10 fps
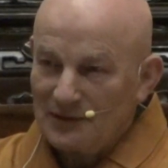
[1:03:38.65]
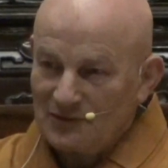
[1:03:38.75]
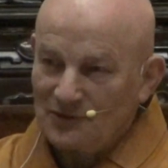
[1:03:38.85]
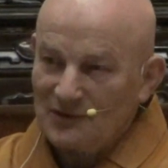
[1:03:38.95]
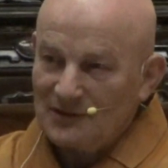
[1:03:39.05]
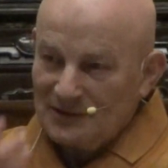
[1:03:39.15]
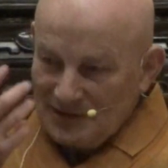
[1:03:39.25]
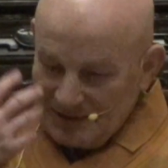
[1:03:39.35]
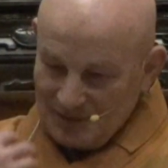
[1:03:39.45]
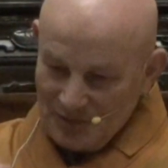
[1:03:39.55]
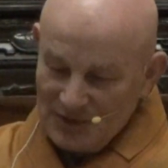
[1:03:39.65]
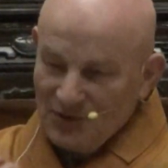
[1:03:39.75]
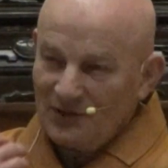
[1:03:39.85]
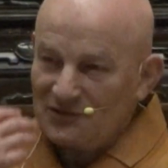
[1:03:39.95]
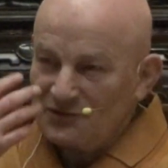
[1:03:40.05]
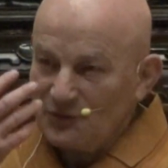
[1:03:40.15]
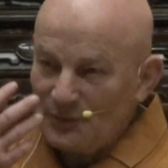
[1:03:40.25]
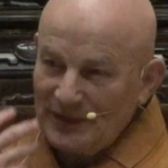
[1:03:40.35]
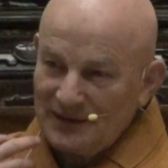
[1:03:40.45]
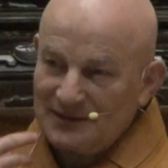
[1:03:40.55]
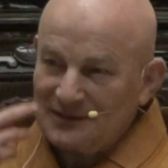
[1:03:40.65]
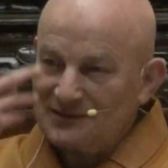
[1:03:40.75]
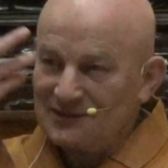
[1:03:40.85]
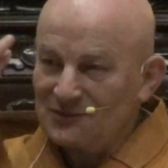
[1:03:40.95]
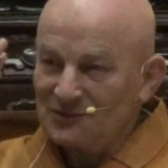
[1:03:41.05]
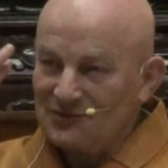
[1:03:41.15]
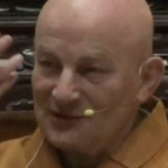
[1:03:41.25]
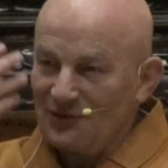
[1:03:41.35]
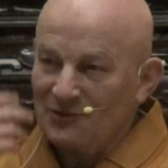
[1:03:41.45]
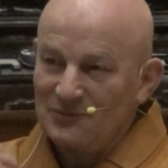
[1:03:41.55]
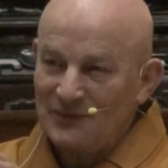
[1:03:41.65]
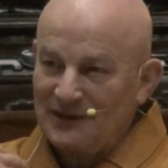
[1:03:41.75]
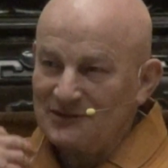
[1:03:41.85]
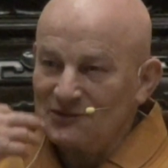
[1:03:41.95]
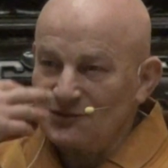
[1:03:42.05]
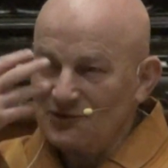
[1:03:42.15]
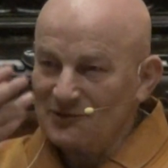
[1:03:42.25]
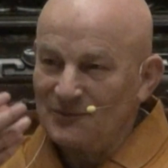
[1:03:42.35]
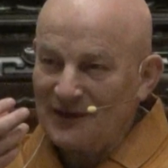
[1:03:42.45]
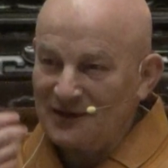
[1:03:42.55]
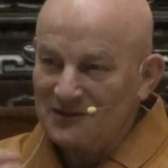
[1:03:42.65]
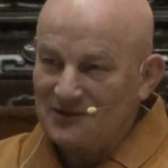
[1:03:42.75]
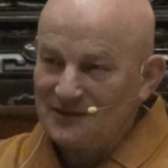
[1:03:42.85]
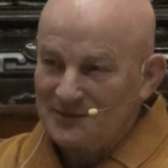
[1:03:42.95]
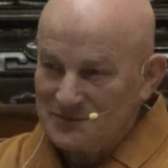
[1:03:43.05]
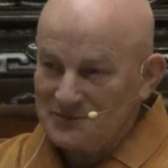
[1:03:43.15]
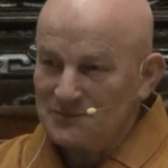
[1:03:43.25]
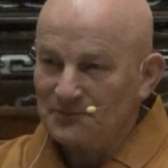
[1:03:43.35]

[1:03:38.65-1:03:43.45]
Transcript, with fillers: So because you pay attention to the long breath, short breath. Hmm?